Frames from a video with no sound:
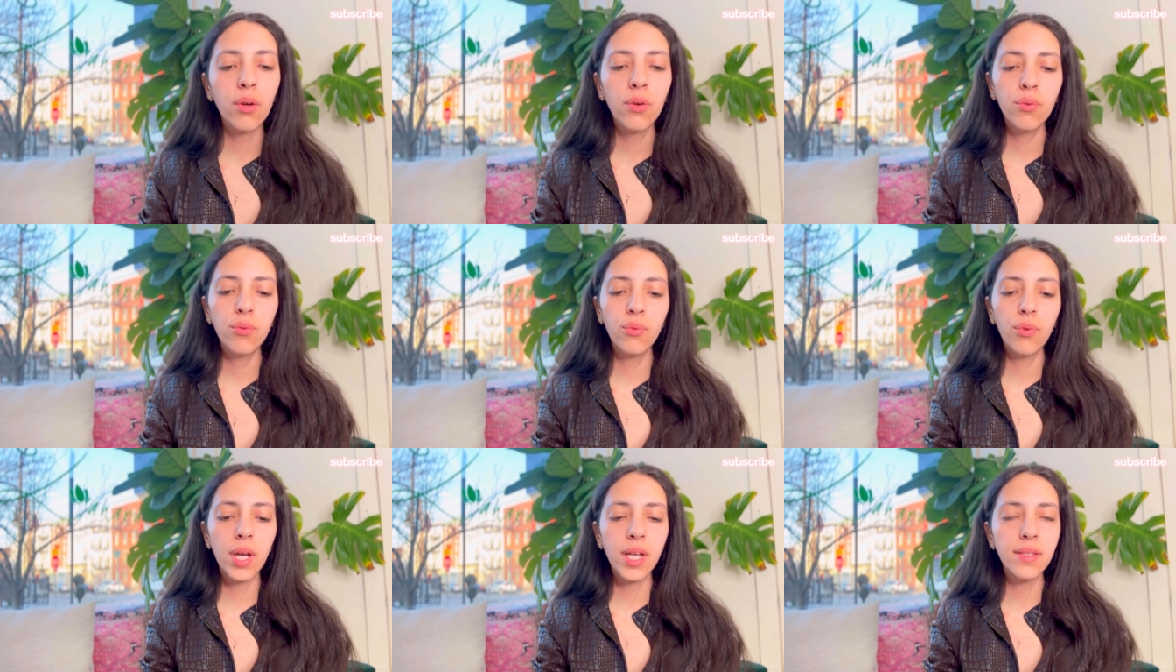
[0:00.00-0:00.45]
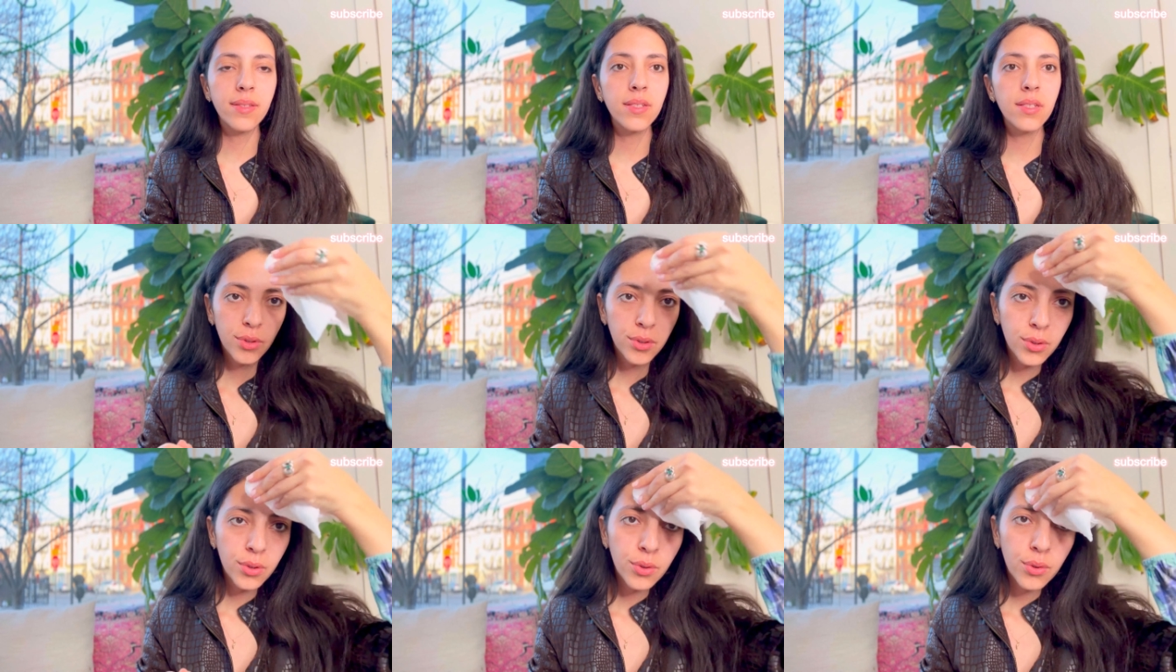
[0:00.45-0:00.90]

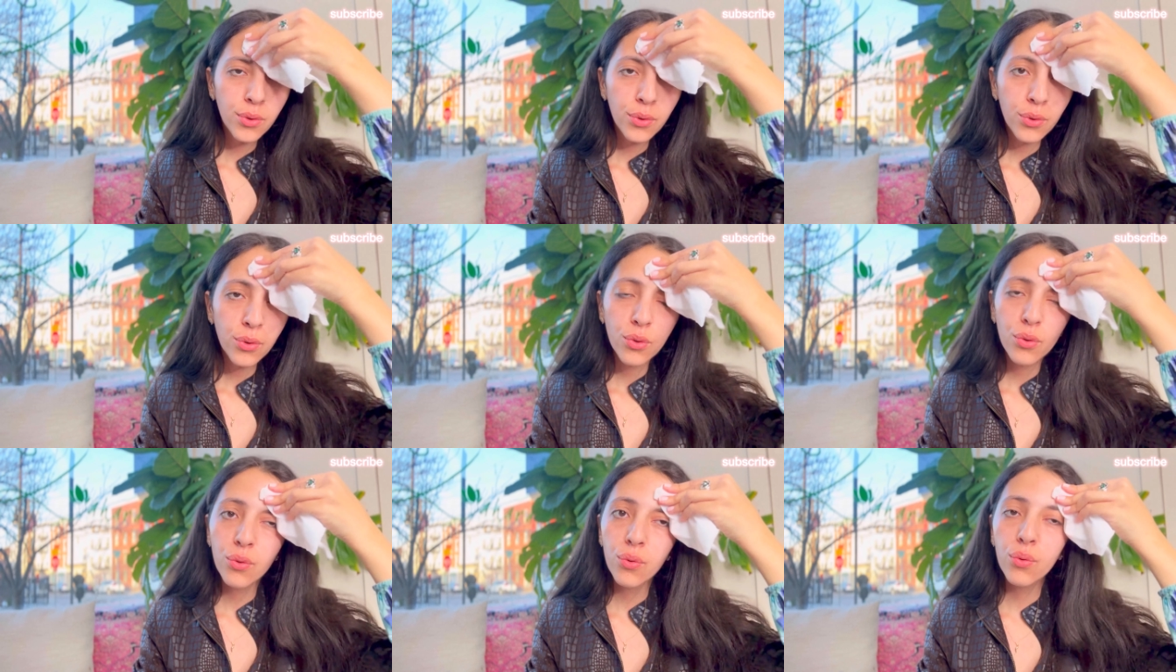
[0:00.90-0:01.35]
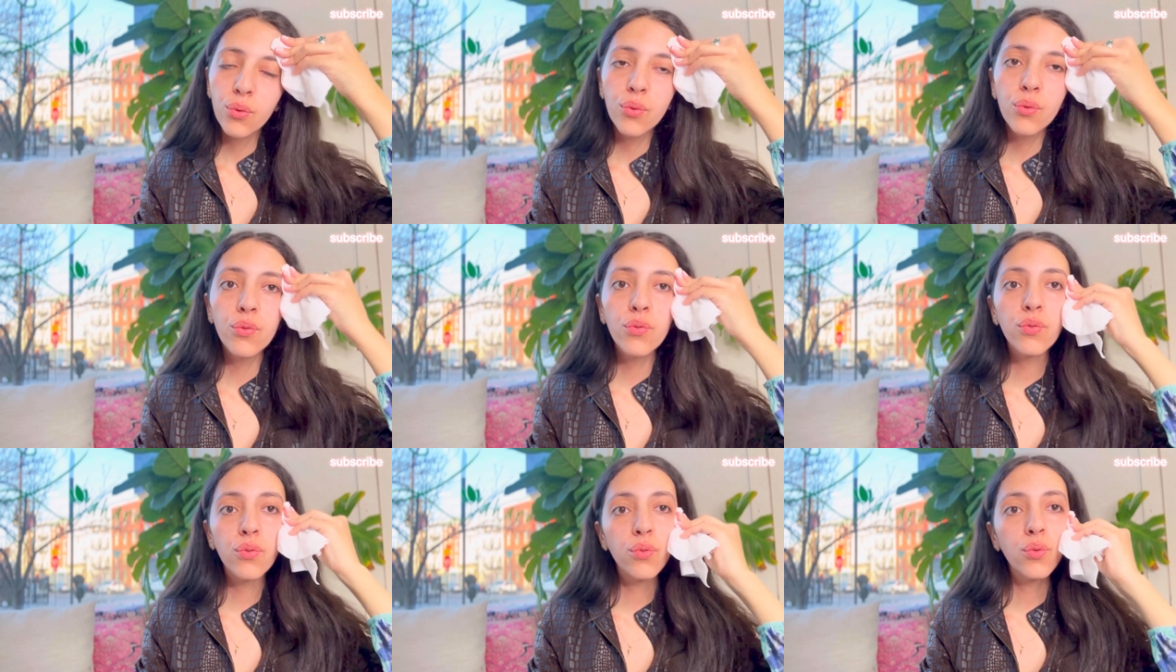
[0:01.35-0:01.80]
ready
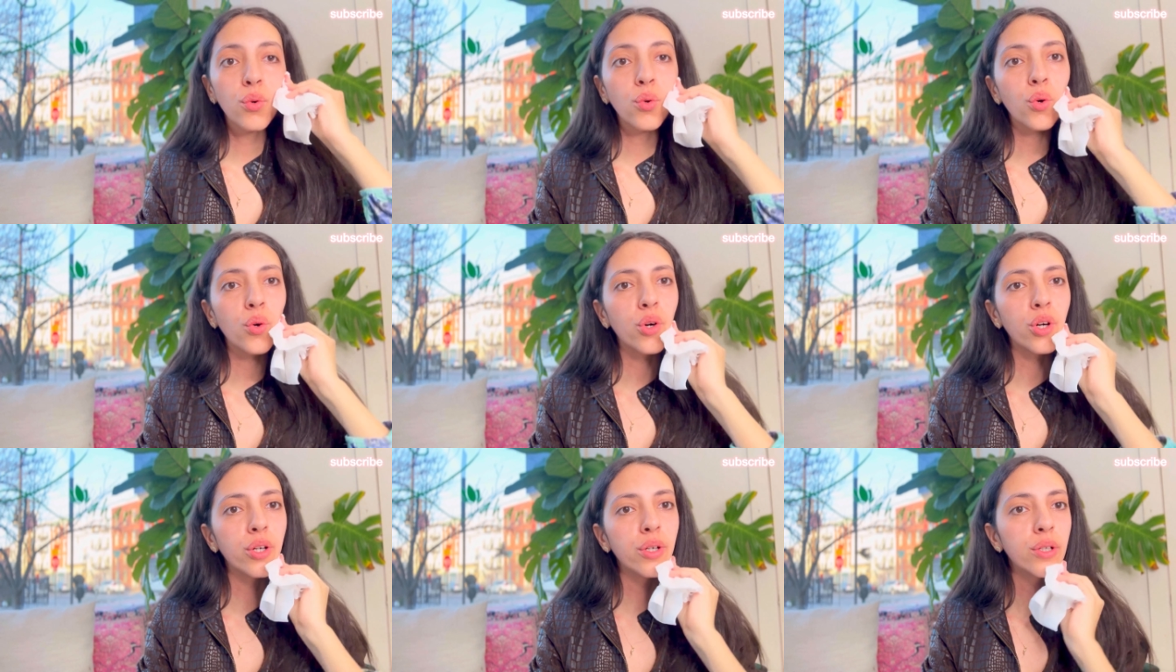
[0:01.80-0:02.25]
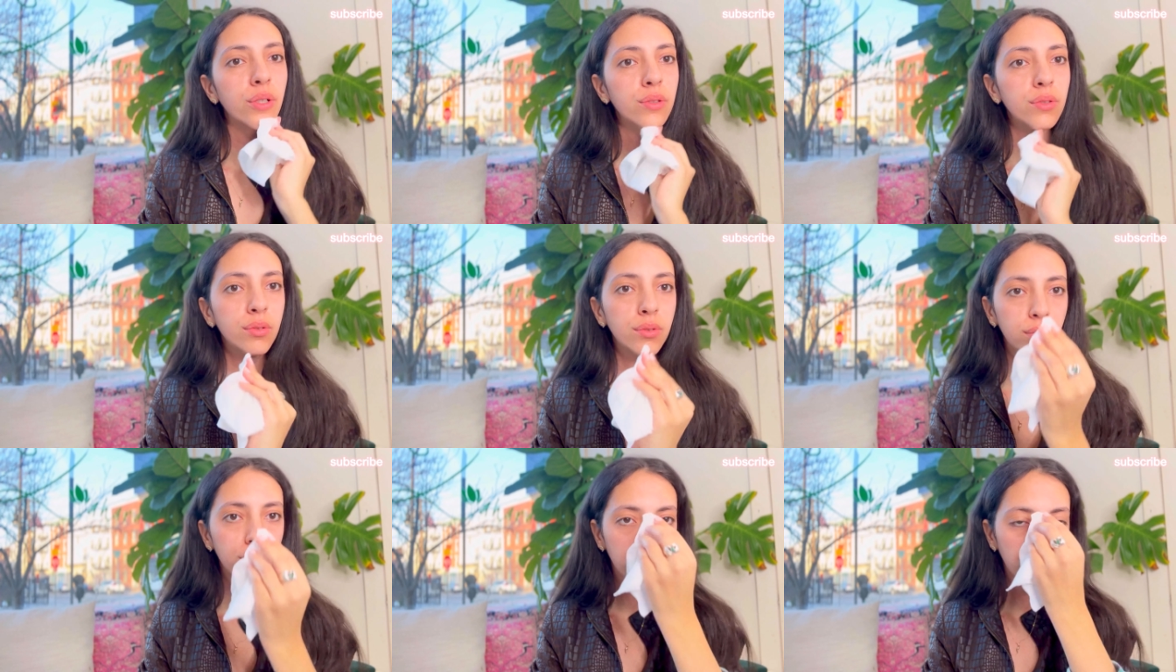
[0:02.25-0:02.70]
for
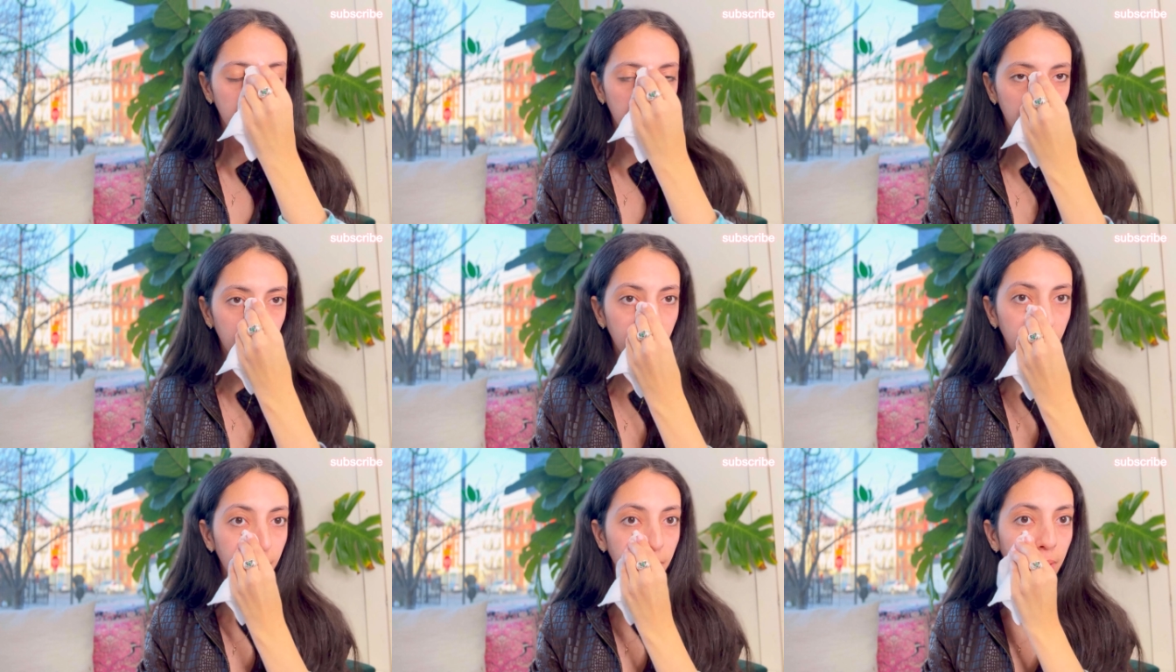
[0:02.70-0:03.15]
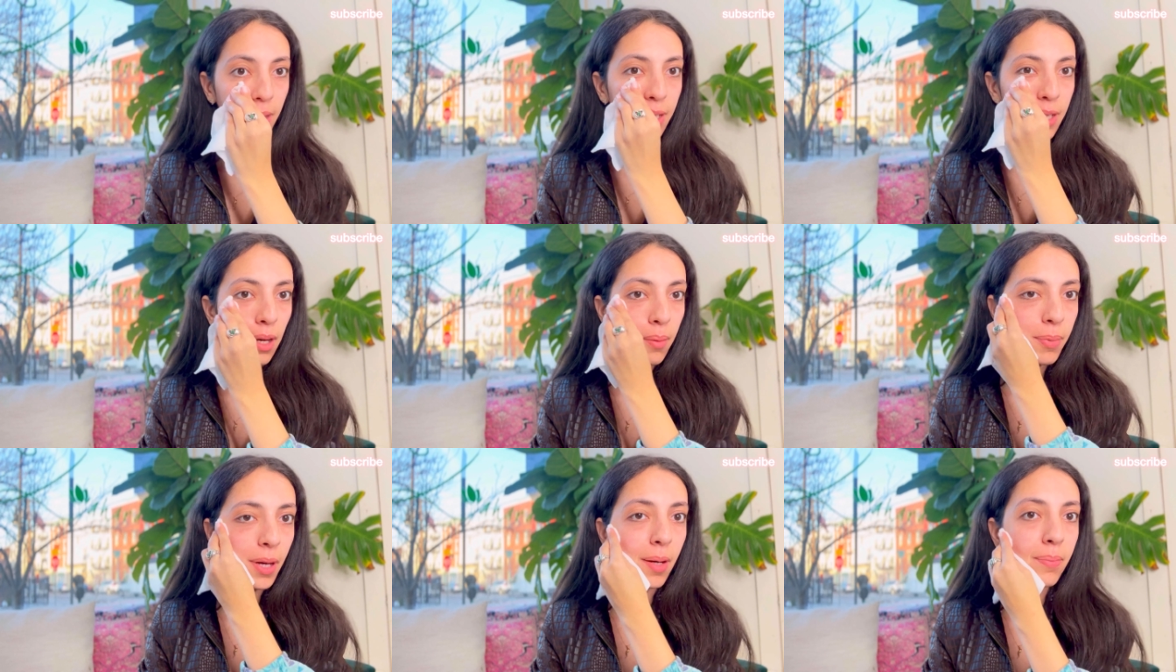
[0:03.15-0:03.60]

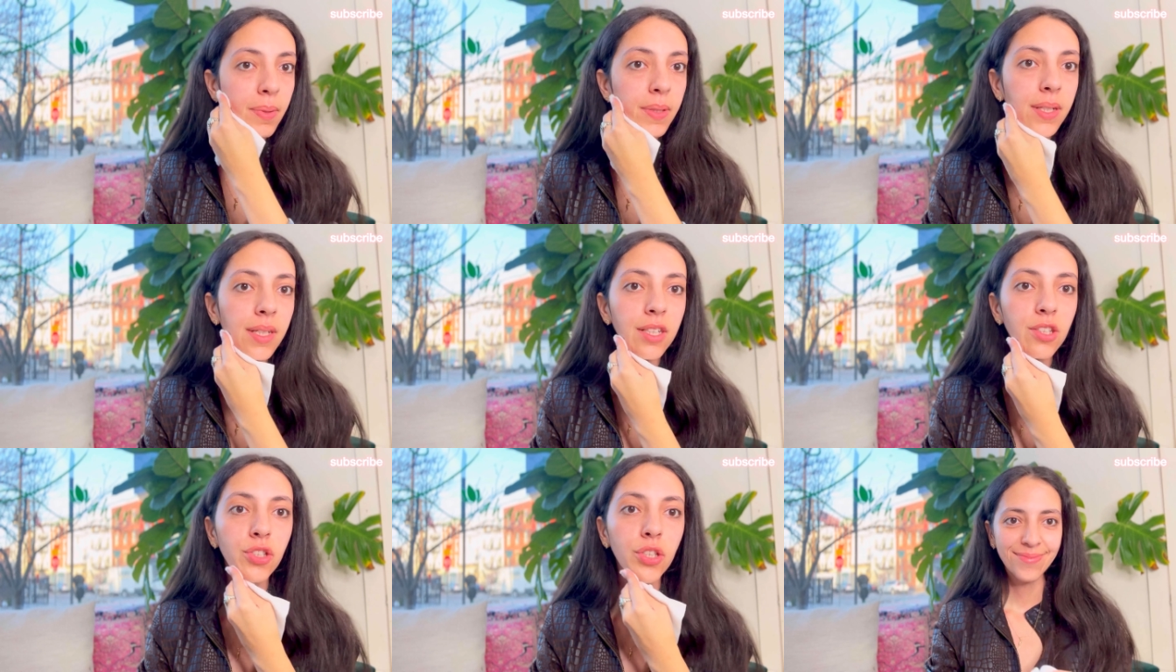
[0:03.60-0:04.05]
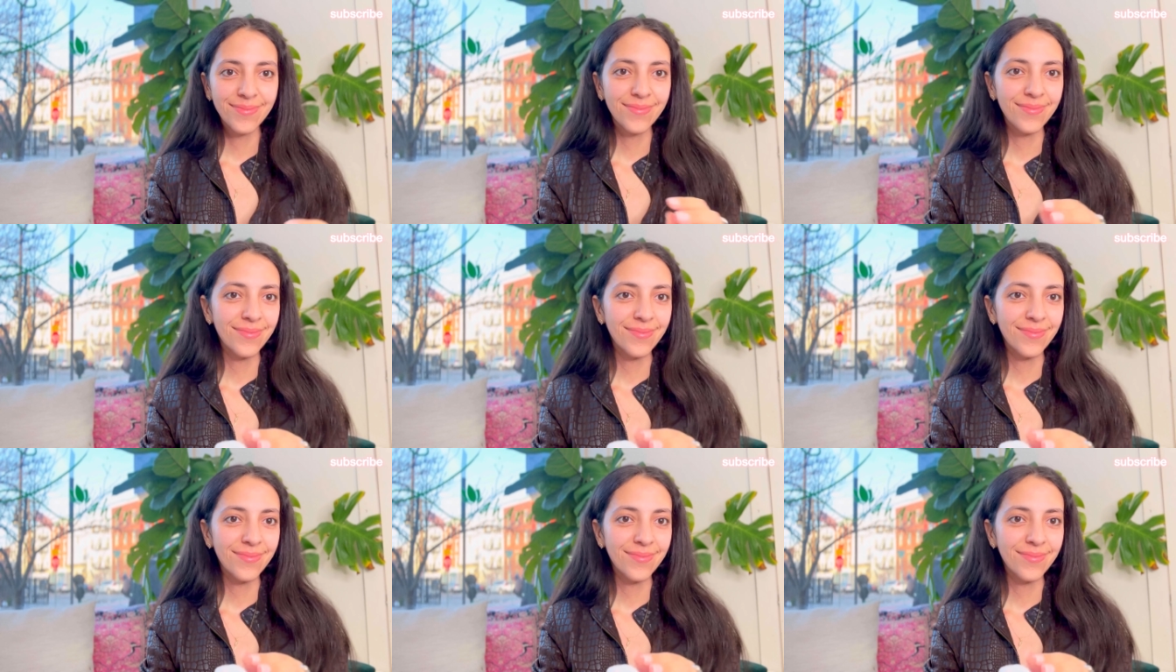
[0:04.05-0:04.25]
makeup application.